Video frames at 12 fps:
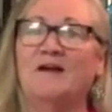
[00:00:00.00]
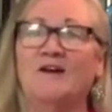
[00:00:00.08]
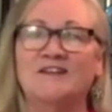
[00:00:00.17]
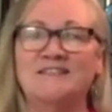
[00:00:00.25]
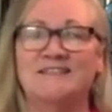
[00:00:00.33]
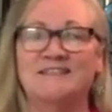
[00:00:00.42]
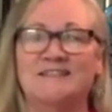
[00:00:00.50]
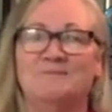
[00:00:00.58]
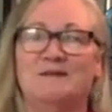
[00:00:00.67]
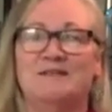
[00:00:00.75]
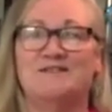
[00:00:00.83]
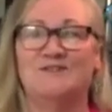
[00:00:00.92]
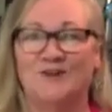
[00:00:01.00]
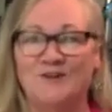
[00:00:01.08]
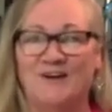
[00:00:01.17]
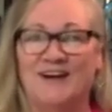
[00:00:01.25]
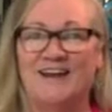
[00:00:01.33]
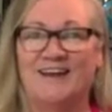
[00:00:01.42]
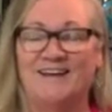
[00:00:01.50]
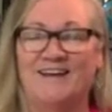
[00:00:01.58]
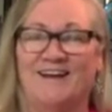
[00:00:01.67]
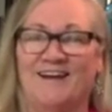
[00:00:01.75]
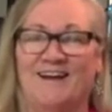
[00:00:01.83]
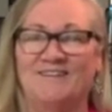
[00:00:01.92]
Ernestine's in Missouri,
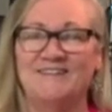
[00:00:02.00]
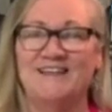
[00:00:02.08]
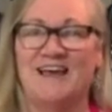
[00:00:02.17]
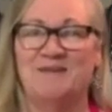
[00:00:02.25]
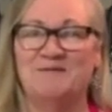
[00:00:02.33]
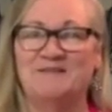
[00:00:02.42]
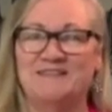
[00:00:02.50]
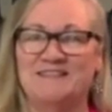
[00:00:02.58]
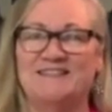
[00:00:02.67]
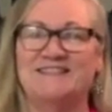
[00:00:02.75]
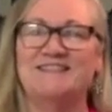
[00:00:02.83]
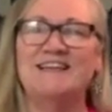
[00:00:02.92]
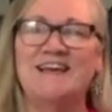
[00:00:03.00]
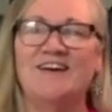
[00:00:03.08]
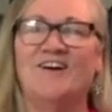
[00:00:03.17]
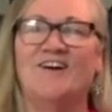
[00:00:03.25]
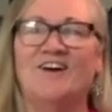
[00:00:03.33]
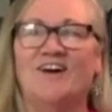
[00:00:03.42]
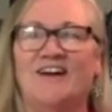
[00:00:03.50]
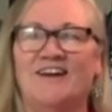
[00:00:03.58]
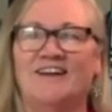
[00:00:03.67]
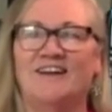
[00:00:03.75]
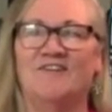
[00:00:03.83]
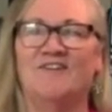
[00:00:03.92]
and I was able to see her
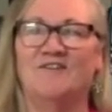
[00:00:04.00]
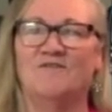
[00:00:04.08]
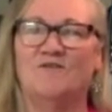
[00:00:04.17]
and hear her